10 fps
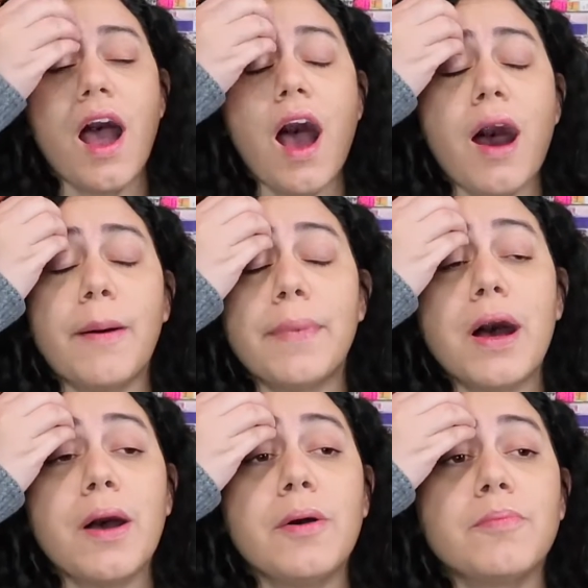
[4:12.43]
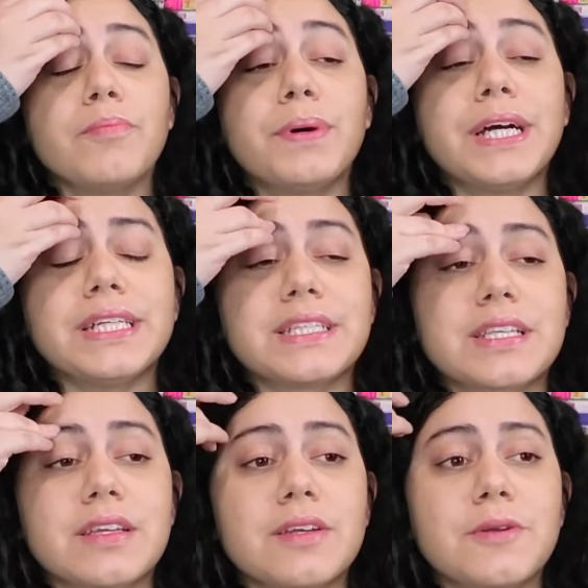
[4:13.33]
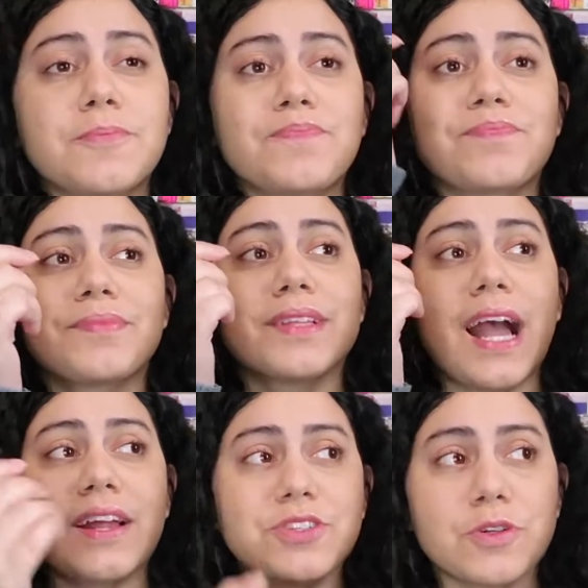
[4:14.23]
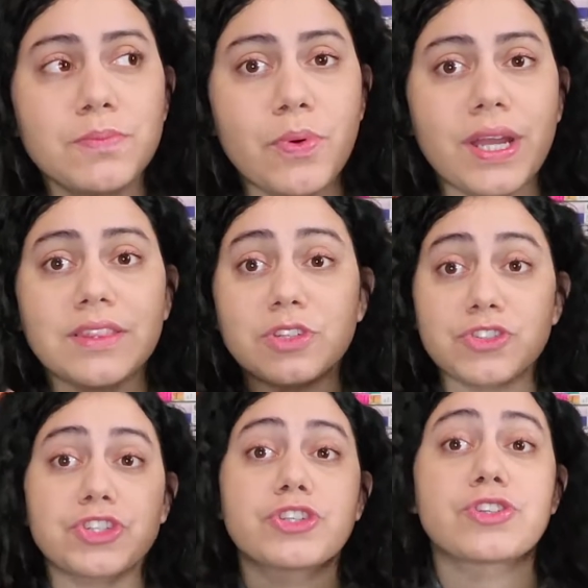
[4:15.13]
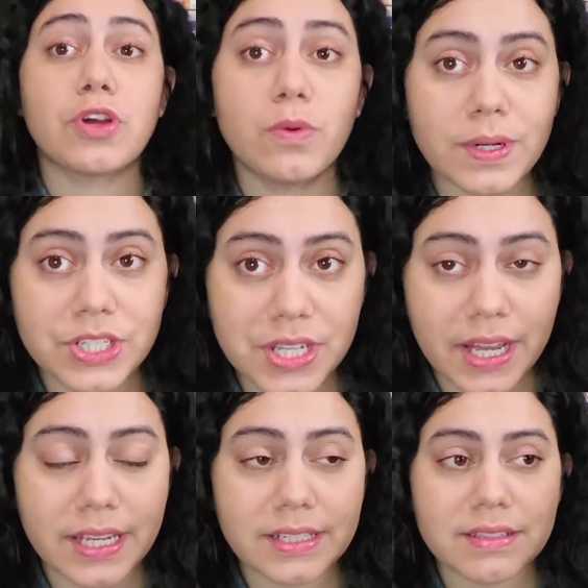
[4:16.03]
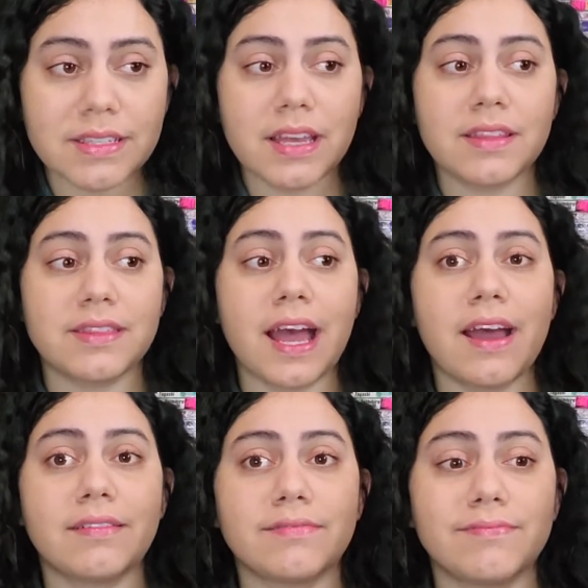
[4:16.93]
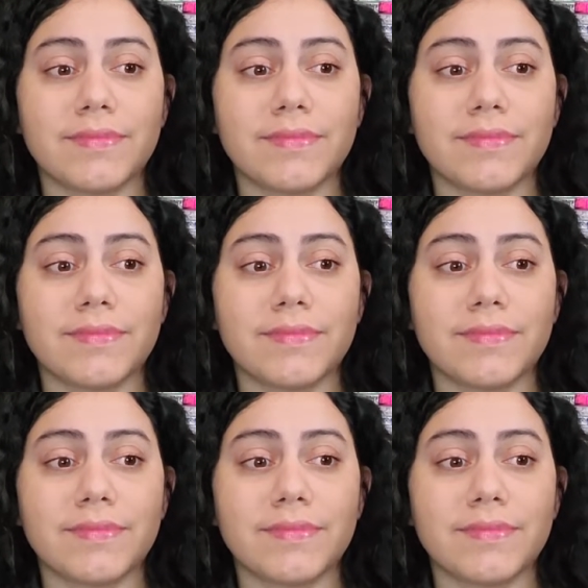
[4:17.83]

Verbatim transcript: Um, but at a certain point, there's just so much science that